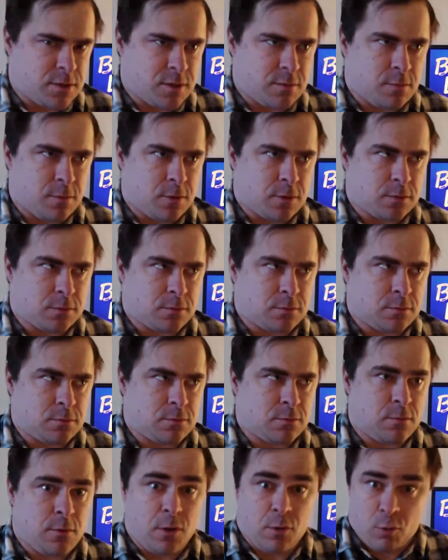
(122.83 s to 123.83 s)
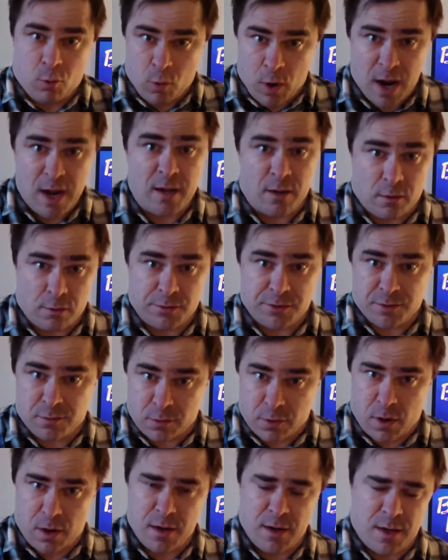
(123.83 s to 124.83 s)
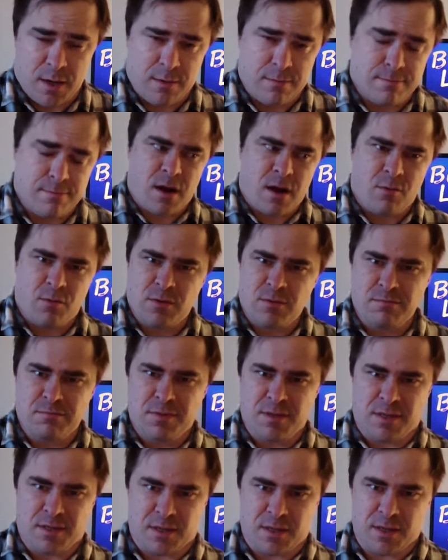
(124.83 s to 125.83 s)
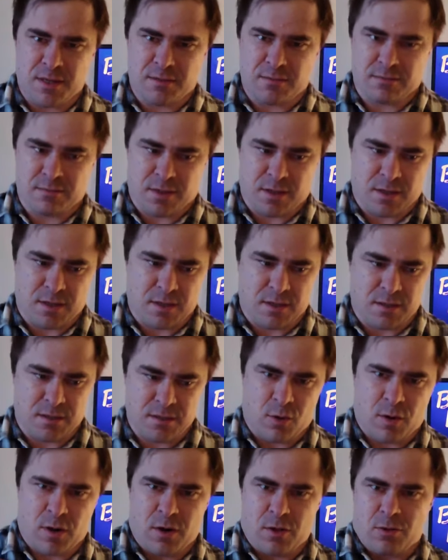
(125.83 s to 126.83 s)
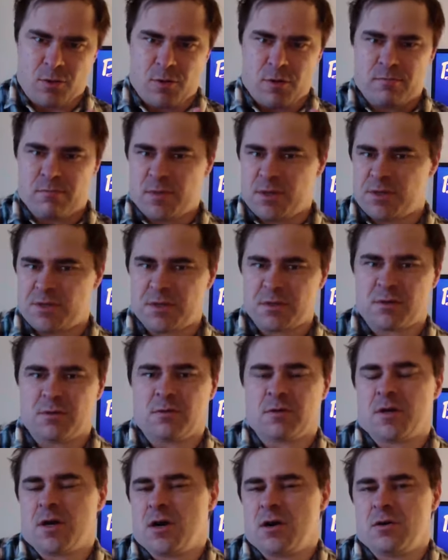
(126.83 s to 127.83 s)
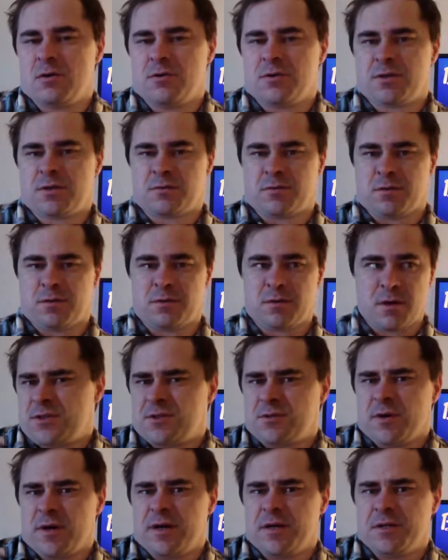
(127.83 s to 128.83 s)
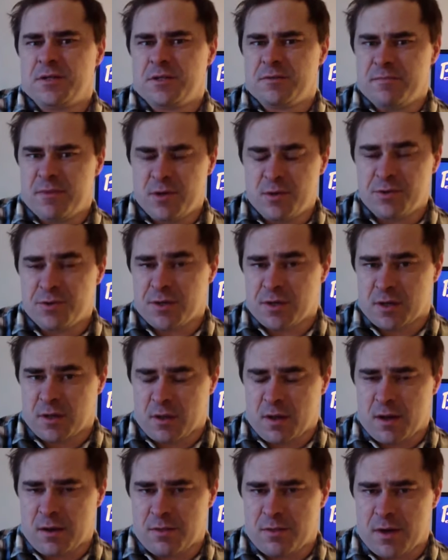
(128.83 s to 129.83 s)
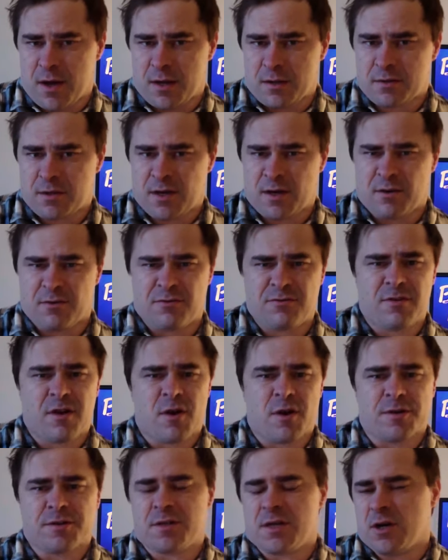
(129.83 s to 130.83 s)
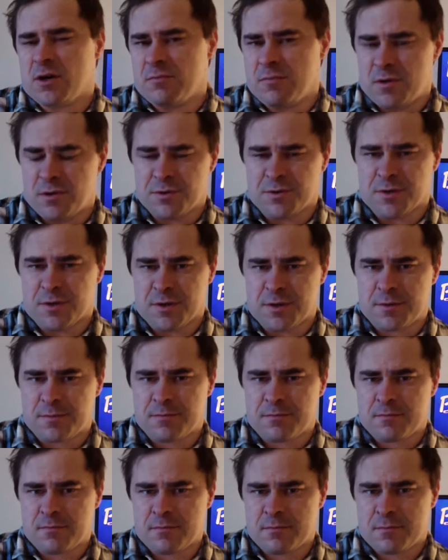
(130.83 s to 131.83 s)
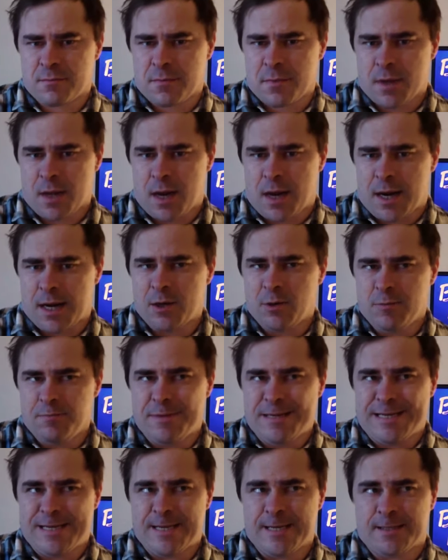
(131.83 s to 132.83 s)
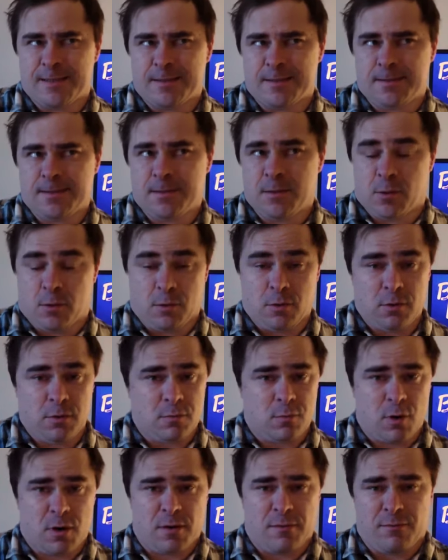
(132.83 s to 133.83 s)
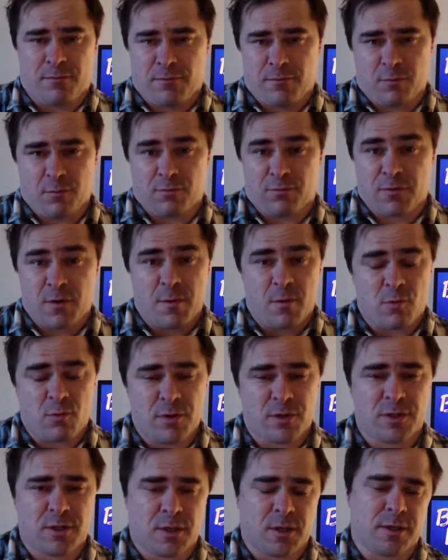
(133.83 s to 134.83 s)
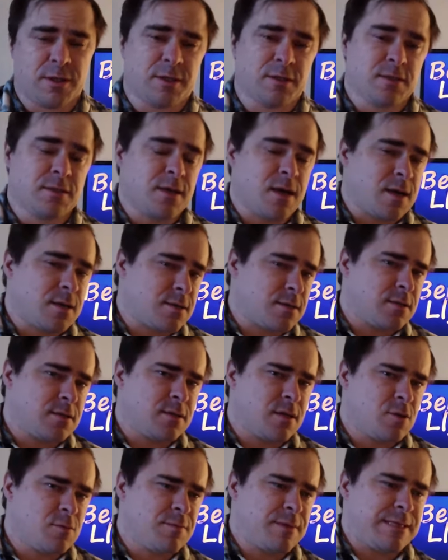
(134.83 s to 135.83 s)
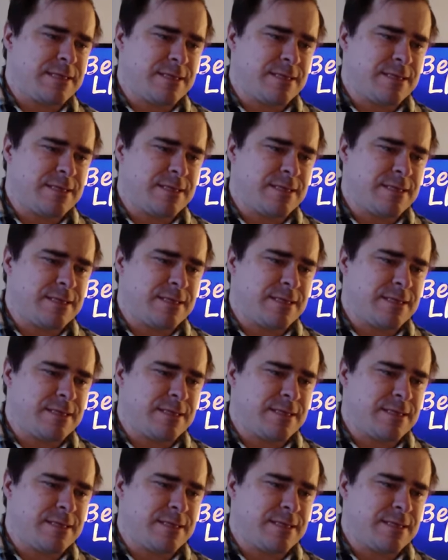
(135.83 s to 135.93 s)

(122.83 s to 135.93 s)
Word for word: someone Wales, where I am, I wouldn't begin by going through a mystical coast with strange music like that, kind of fairy tale music. I would begin, or where I'm from originally in Texas, I would